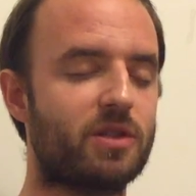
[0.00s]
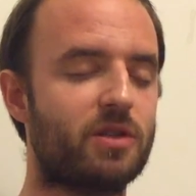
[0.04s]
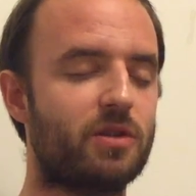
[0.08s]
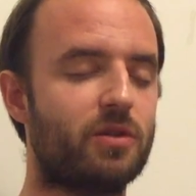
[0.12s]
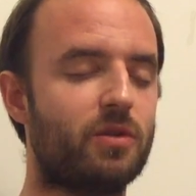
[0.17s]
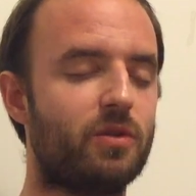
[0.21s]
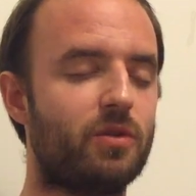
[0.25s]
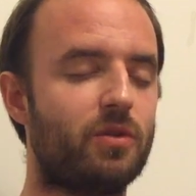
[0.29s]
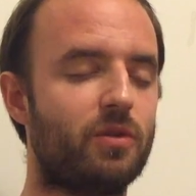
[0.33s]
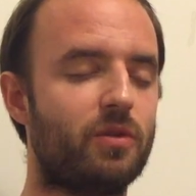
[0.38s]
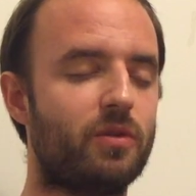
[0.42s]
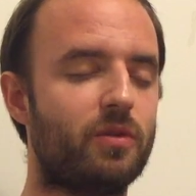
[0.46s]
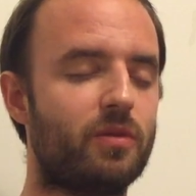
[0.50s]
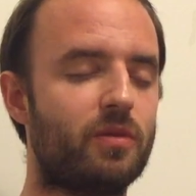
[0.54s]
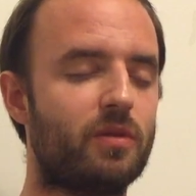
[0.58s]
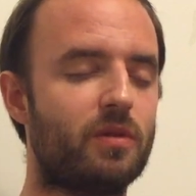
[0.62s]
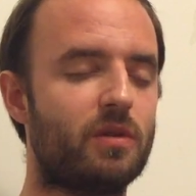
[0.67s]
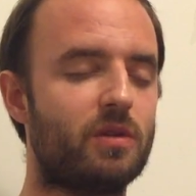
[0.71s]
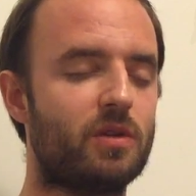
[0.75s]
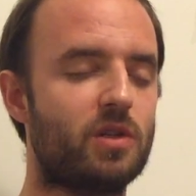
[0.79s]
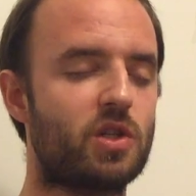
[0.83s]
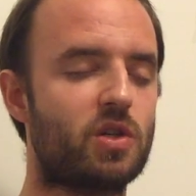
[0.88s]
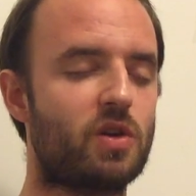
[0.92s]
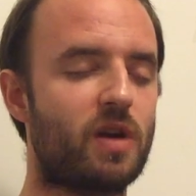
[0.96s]
to
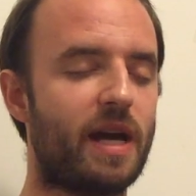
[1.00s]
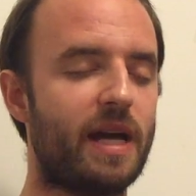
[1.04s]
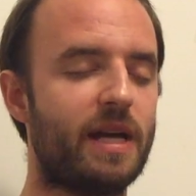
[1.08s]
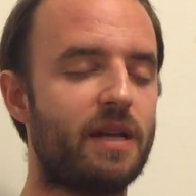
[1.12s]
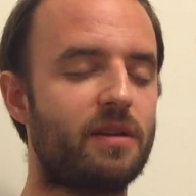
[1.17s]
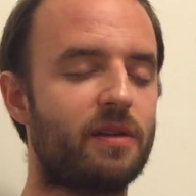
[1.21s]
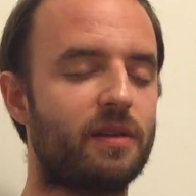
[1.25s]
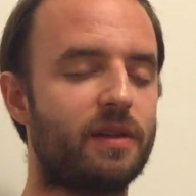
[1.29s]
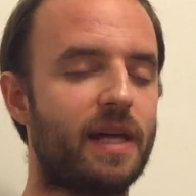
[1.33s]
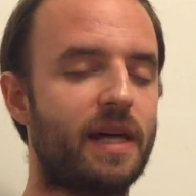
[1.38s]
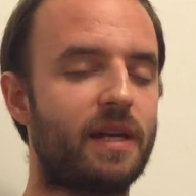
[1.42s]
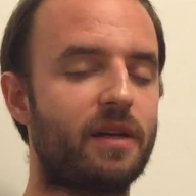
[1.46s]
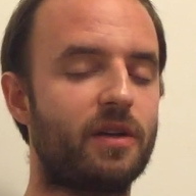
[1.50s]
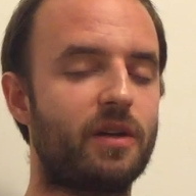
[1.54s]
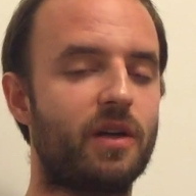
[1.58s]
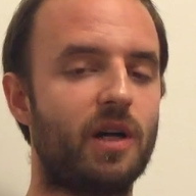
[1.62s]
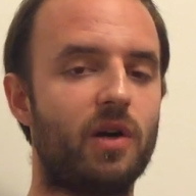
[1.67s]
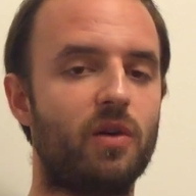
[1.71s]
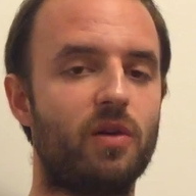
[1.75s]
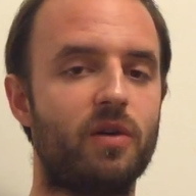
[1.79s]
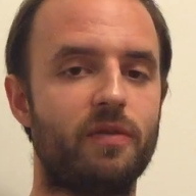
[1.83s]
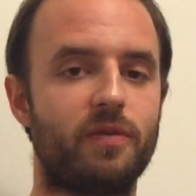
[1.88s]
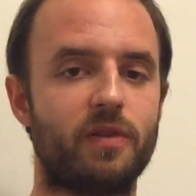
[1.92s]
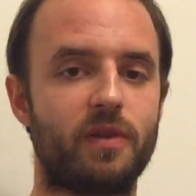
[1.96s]
try to let
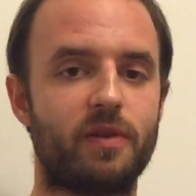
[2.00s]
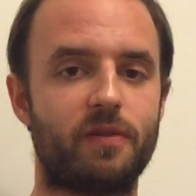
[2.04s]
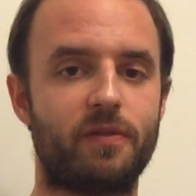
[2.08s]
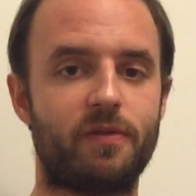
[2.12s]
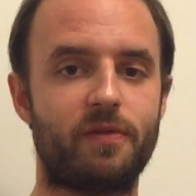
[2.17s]
go of the